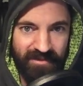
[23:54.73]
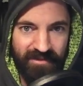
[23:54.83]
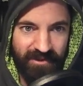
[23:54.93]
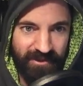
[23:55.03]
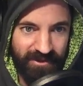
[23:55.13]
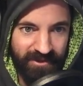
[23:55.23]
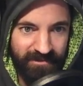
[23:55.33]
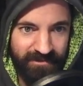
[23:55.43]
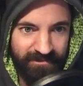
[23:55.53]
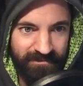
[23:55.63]
Very good.
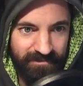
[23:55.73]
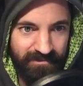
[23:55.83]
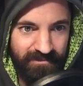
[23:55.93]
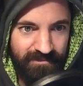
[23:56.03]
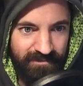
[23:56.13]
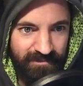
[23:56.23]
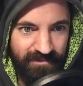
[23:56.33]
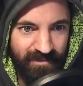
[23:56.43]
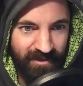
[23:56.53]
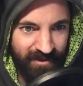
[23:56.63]

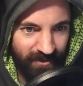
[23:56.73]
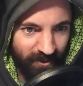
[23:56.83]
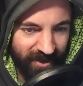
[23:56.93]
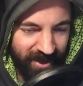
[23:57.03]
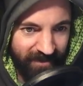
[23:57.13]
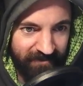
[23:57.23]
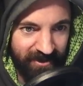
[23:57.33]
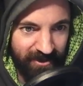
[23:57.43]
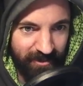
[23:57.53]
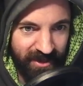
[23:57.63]
We have
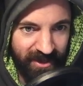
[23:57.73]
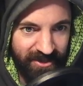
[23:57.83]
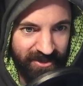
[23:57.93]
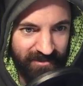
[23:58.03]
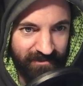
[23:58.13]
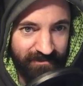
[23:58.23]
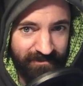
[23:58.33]
illumination.